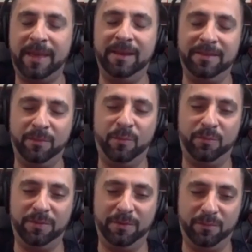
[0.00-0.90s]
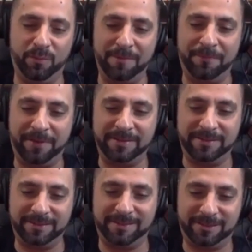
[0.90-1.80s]
the
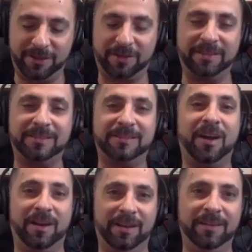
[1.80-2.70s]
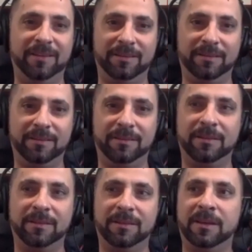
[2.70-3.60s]
WebFest circuit started,
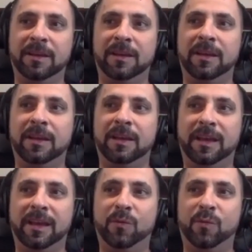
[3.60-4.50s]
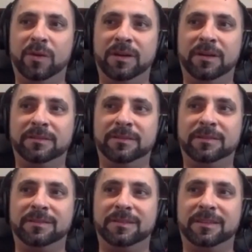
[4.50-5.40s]
it
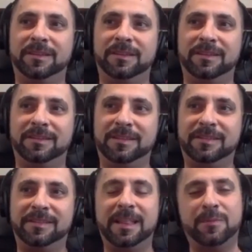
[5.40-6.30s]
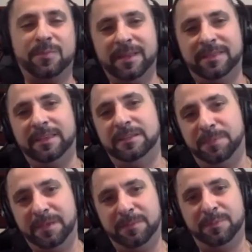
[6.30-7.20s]
was to celebrate these
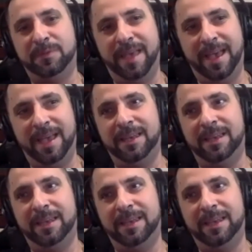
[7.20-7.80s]
people that